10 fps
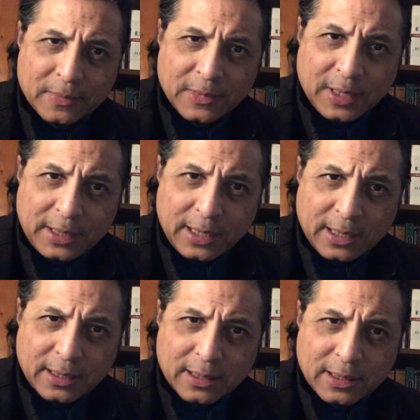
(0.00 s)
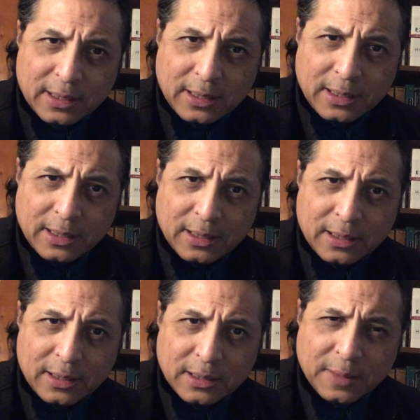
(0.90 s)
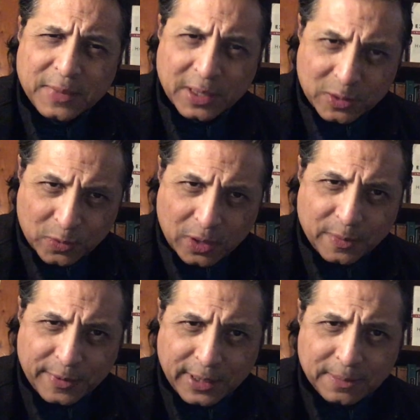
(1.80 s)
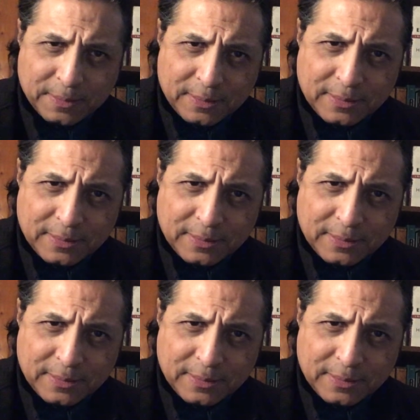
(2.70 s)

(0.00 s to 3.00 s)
They think something is wrong with him.